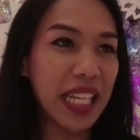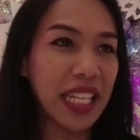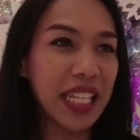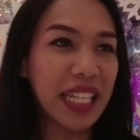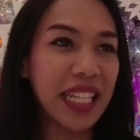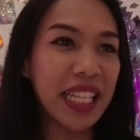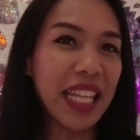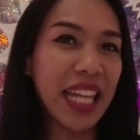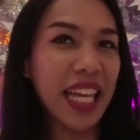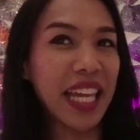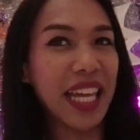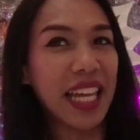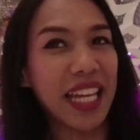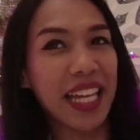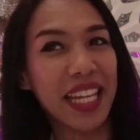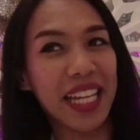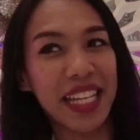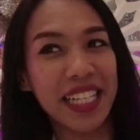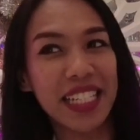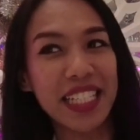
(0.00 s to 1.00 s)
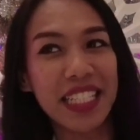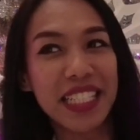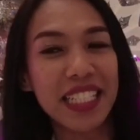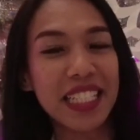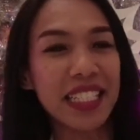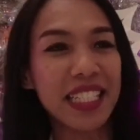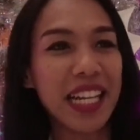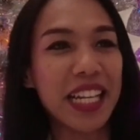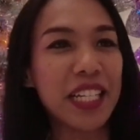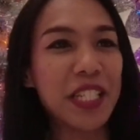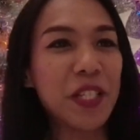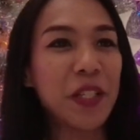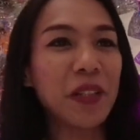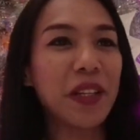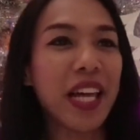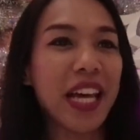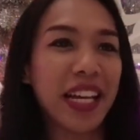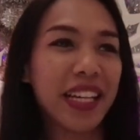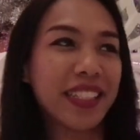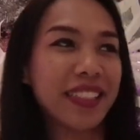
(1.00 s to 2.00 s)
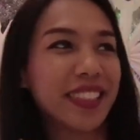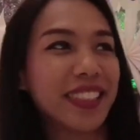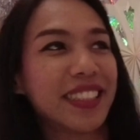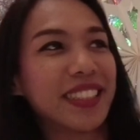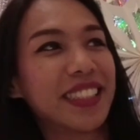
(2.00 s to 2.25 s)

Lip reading: in, they tend to like